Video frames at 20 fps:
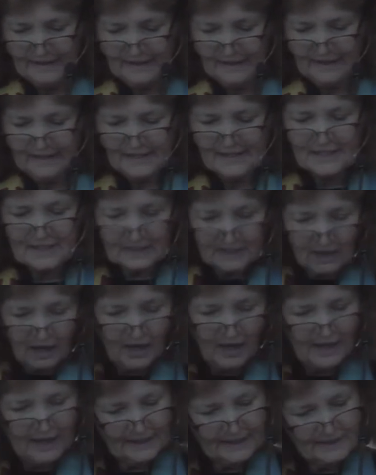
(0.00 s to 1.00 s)
It is
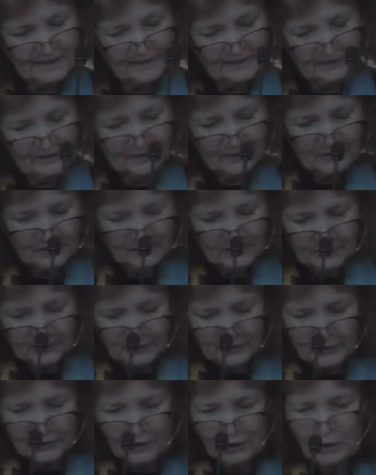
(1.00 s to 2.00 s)
God
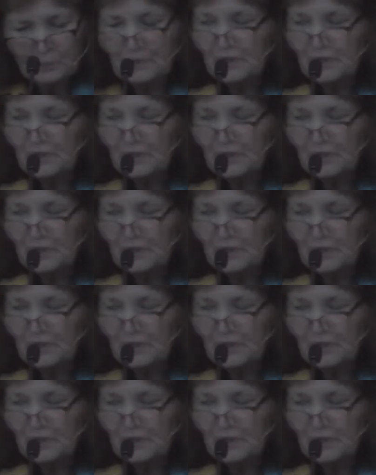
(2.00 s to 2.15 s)
who